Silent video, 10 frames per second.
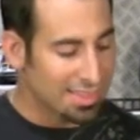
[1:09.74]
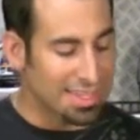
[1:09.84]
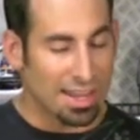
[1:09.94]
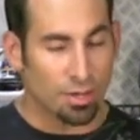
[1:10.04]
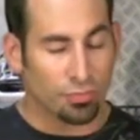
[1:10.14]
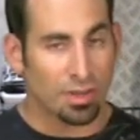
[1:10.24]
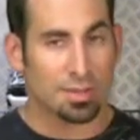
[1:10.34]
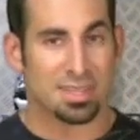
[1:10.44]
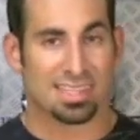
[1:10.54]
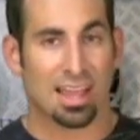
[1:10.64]
The
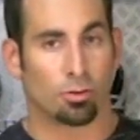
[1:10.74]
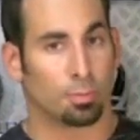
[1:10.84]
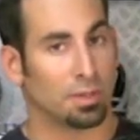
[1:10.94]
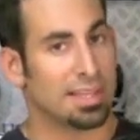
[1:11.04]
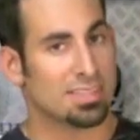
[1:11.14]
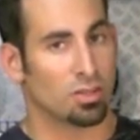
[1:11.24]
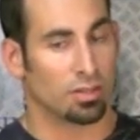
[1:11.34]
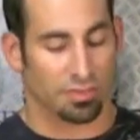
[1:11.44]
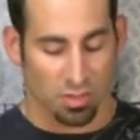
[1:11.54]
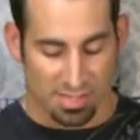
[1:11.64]
Airframe has now replaced all
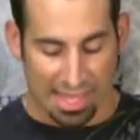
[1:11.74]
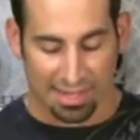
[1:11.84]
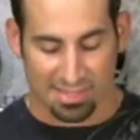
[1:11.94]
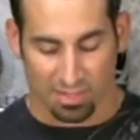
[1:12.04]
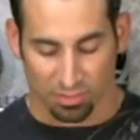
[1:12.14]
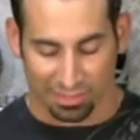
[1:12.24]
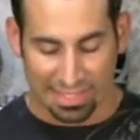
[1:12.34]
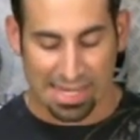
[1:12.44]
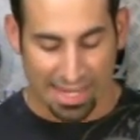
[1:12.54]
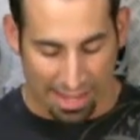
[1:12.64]
of those and is their
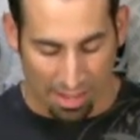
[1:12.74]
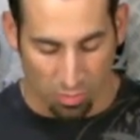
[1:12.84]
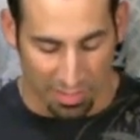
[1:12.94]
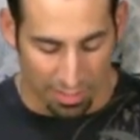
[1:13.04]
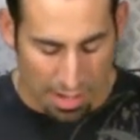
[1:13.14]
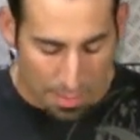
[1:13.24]
leading helmet.